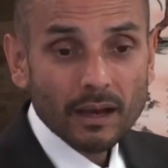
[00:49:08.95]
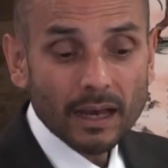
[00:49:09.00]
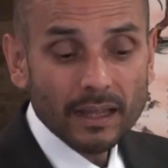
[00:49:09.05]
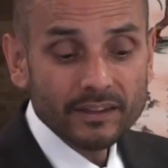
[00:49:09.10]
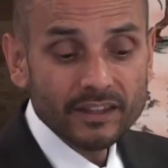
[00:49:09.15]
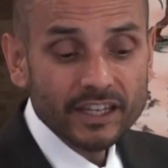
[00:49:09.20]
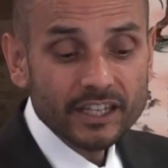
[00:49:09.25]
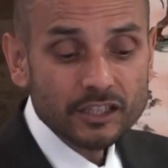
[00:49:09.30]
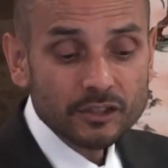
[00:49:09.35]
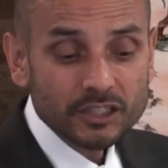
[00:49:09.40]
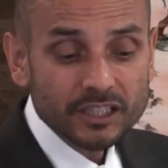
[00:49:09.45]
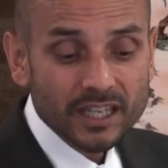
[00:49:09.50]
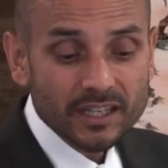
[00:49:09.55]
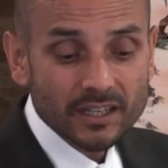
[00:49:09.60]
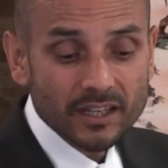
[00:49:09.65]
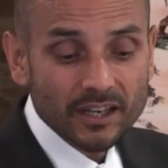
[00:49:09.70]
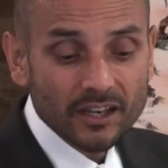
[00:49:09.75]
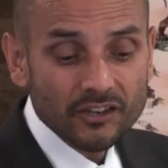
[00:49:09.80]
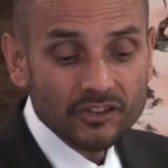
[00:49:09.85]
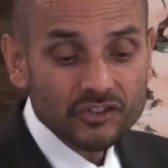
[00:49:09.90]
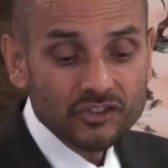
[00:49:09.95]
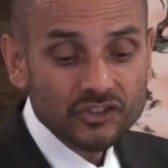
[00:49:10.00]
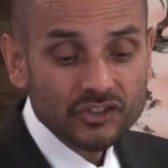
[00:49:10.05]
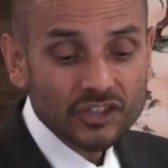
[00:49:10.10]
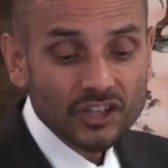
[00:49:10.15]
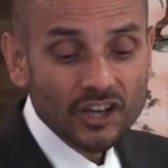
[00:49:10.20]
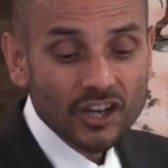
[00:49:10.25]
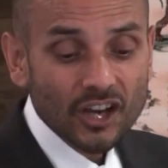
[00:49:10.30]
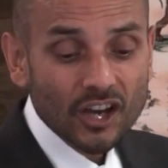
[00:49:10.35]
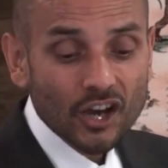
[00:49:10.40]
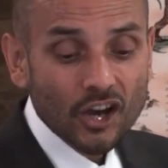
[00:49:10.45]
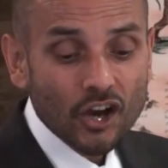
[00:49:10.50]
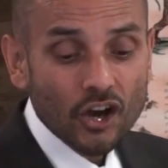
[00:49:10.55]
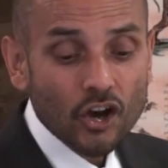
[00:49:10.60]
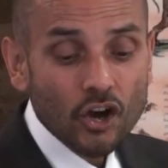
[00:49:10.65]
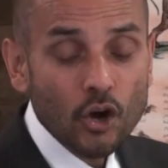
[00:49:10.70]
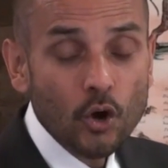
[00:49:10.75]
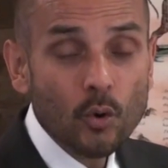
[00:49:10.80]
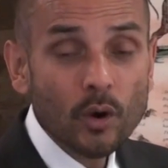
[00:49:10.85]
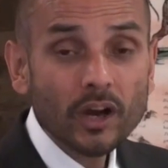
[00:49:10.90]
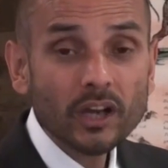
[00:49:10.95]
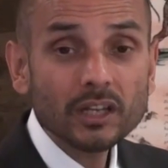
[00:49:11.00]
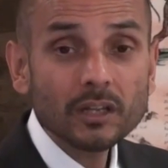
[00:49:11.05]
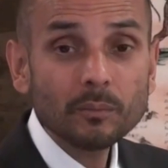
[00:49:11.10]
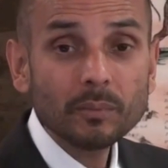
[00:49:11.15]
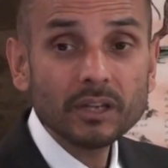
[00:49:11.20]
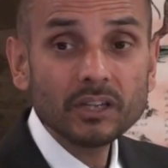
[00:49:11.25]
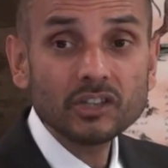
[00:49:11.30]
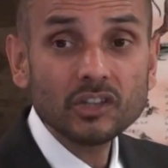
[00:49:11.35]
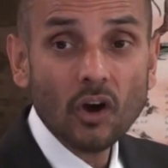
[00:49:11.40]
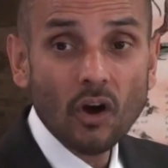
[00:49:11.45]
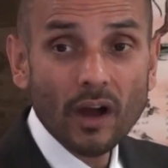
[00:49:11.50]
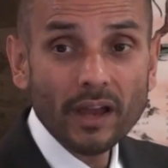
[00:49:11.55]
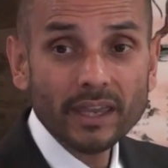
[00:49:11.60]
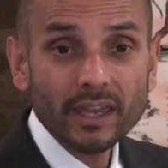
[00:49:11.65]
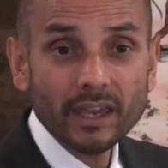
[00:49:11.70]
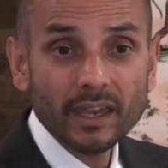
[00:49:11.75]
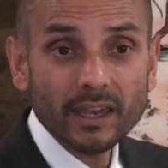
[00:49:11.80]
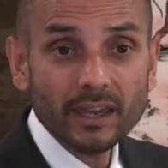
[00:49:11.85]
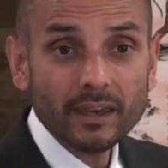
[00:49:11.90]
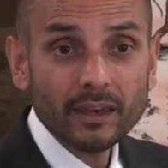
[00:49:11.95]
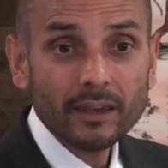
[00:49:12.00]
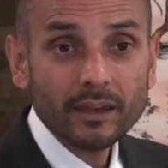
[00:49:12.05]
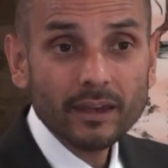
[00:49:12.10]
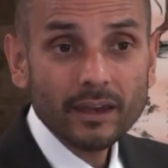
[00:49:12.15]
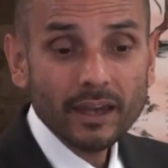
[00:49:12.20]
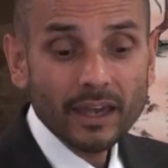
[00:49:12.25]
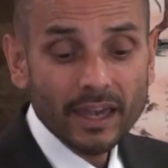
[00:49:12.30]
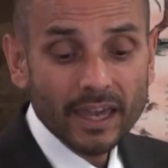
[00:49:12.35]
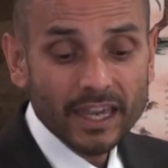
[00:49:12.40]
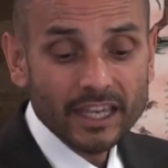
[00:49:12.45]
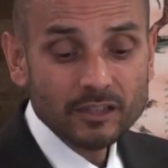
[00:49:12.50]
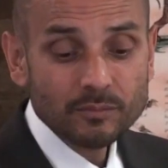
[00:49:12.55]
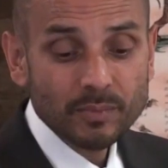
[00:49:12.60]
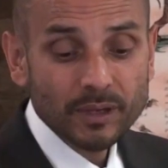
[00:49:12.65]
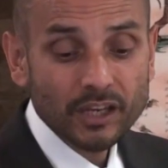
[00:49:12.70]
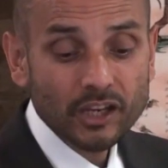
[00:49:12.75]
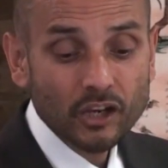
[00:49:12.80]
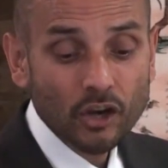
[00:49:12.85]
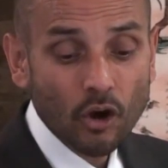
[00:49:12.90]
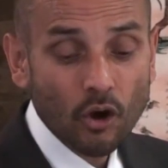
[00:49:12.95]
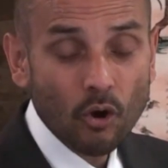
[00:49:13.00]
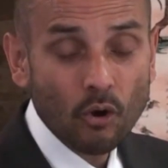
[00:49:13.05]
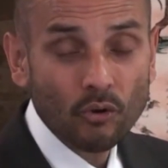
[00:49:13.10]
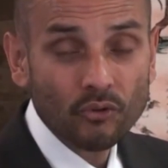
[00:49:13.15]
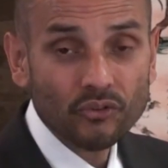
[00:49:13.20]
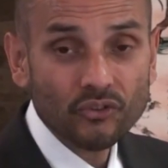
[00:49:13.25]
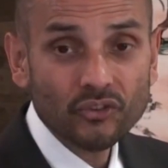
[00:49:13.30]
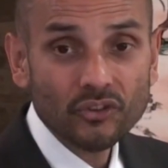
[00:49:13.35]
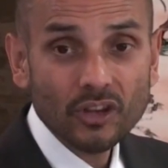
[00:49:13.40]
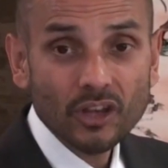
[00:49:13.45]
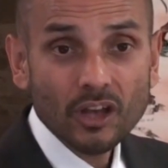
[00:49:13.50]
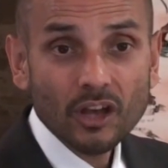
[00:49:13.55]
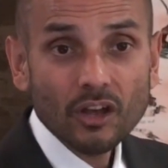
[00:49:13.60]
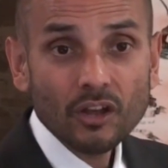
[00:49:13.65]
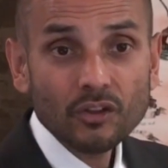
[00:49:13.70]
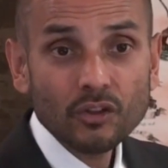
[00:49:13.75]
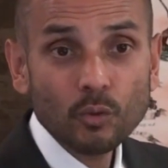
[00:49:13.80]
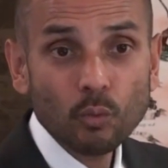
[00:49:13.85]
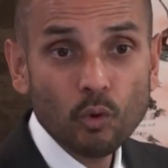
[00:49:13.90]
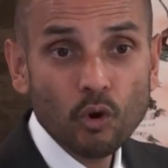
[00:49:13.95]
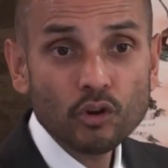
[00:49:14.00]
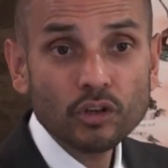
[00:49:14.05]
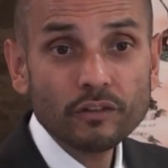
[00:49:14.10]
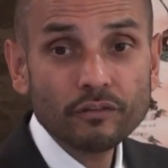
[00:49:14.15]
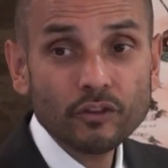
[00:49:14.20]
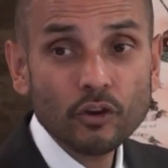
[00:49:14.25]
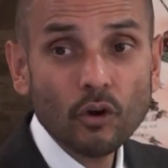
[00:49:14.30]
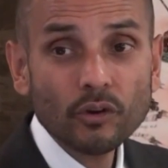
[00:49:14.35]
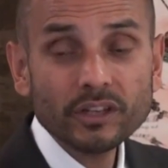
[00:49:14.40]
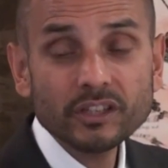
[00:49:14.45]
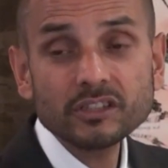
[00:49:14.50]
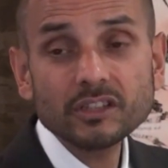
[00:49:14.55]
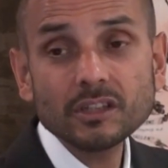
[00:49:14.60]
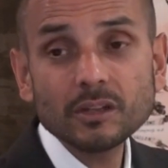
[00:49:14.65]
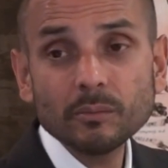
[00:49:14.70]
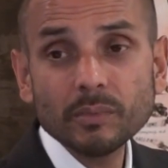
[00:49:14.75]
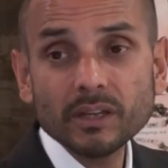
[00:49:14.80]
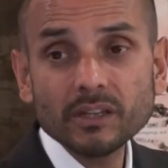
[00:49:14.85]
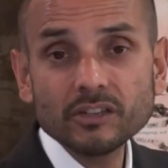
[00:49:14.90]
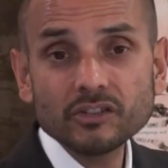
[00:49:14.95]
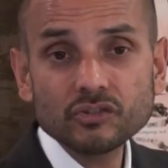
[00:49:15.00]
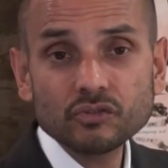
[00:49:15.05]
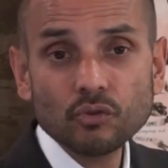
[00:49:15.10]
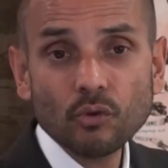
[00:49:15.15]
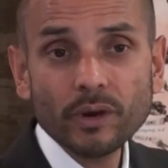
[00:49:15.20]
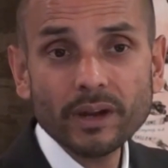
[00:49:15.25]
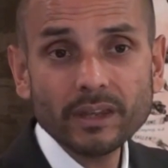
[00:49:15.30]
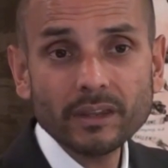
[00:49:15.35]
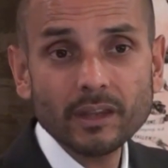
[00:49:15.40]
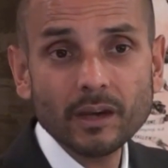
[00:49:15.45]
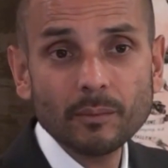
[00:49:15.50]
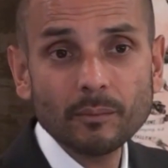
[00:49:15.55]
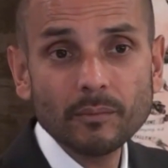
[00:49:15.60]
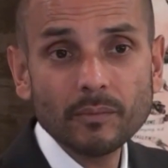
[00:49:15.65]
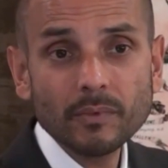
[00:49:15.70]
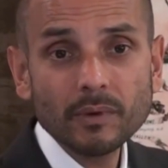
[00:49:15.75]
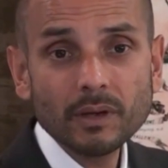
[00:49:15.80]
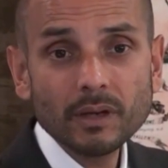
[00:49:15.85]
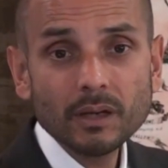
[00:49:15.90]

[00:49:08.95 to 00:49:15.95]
And these sinners who are going to be dying is because the Word of God is going to be destroying them,